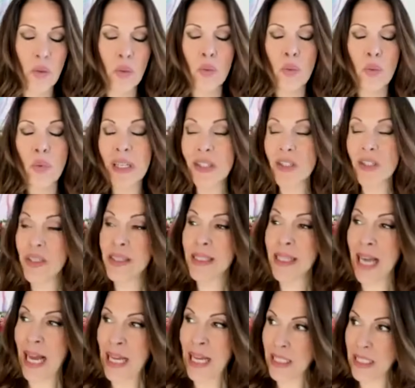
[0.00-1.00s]
We just
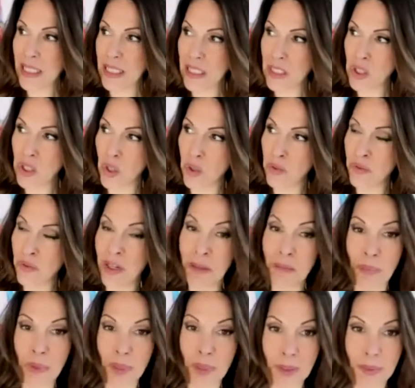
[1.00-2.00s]
ended
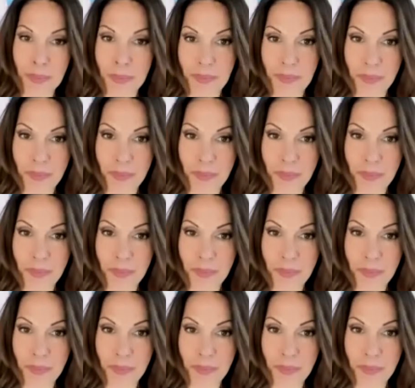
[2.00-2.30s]
November,